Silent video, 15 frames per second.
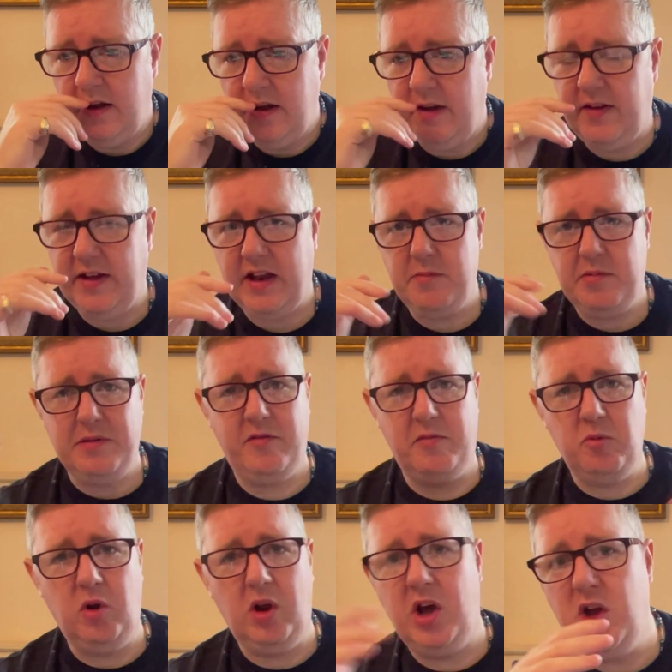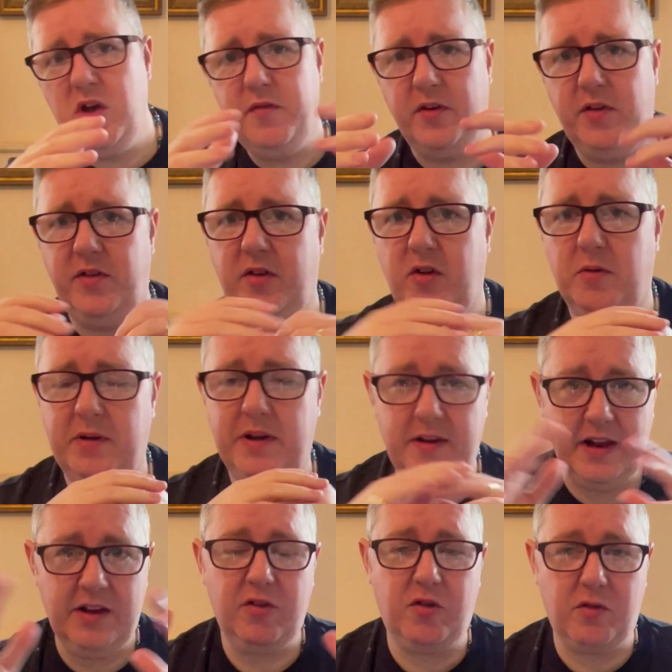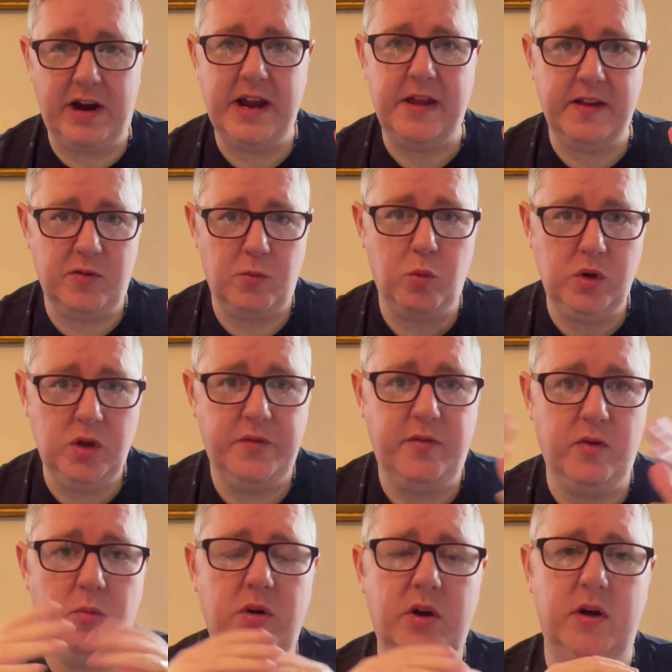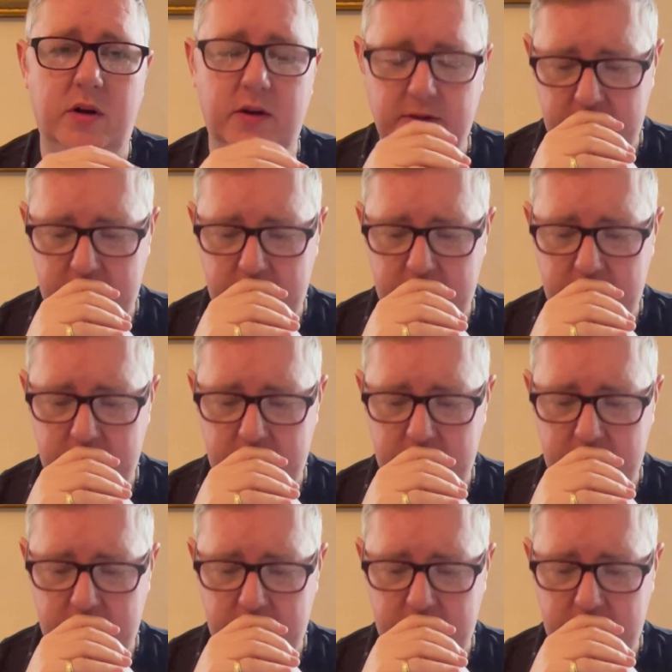and they're getting people from all over to come, and that's great, that's wonderful work.